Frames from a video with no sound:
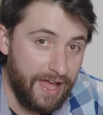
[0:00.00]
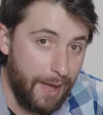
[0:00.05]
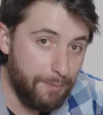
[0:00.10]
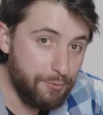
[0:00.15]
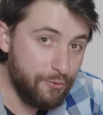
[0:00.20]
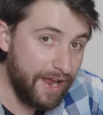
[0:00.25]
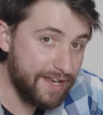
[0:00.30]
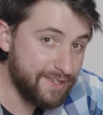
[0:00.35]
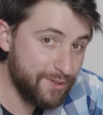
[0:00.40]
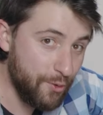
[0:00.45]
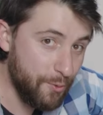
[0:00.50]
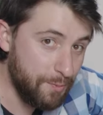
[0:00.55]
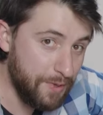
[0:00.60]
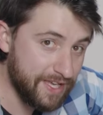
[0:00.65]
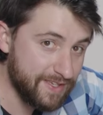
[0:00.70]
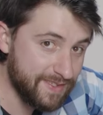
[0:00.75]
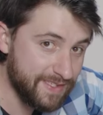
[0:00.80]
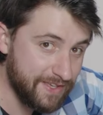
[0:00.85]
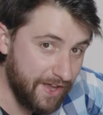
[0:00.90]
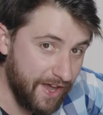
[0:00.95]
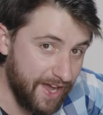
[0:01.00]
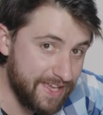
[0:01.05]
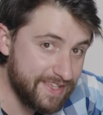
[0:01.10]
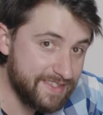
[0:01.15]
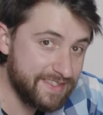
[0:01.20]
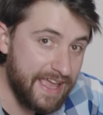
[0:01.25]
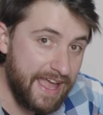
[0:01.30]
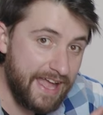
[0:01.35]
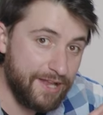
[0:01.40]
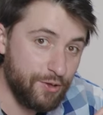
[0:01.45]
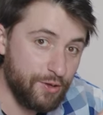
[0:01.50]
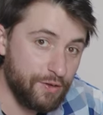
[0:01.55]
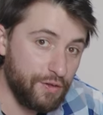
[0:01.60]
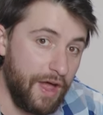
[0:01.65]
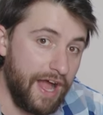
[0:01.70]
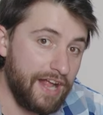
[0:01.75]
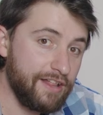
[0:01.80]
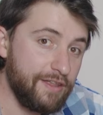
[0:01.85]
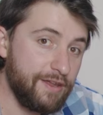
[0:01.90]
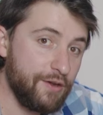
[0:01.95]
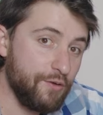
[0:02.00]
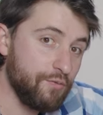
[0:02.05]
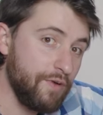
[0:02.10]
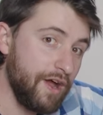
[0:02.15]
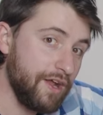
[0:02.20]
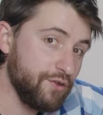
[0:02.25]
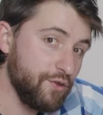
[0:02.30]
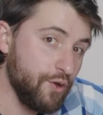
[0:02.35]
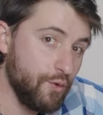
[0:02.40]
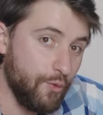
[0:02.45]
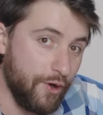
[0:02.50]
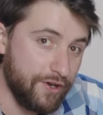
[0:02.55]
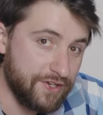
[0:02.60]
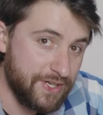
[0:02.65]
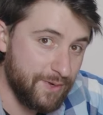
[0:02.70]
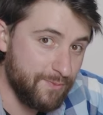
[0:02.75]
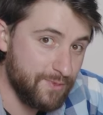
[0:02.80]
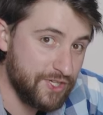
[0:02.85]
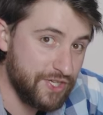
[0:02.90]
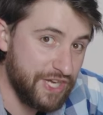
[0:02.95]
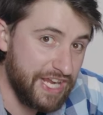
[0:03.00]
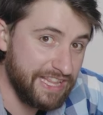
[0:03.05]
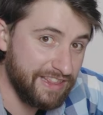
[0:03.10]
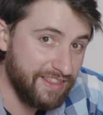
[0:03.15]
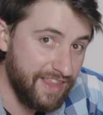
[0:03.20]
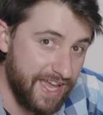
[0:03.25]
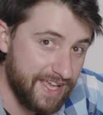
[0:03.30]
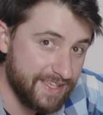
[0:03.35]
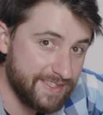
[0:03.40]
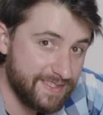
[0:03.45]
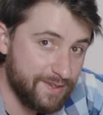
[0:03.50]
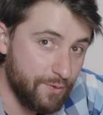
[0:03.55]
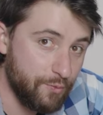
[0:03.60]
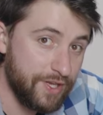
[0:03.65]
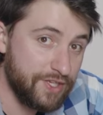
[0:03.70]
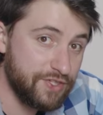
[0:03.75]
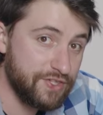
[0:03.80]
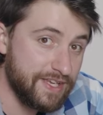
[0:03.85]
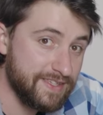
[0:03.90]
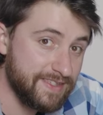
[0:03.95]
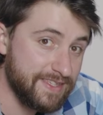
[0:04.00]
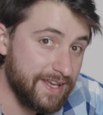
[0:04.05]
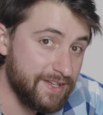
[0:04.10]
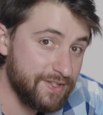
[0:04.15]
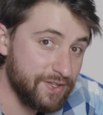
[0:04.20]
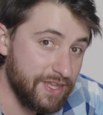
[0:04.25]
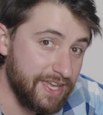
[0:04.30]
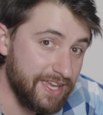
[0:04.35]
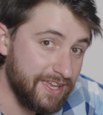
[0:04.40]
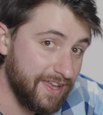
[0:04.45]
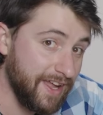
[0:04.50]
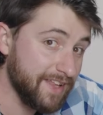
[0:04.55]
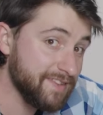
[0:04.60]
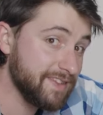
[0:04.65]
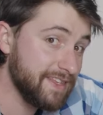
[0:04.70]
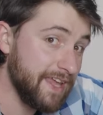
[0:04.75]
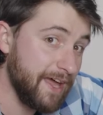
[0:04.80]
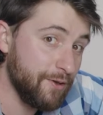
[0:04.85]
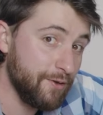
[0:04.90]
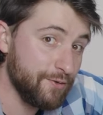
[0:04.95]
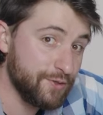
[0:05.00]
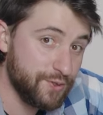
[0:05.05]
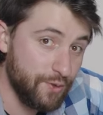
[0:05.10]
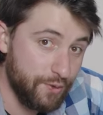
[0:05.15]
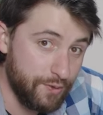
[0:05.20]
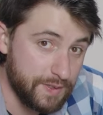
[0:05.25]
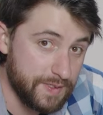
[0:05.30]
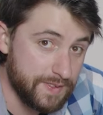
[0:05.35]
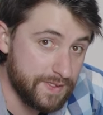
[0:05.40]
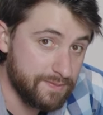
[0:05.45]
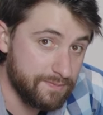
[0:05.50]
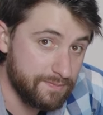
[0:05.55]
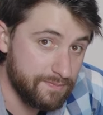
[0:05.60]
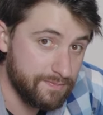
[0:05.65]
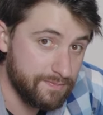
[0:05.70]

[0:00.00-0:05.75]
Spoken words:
Upgrade to a bigger size and you're likely to run your washing machine less, which essentially cuts down on chores.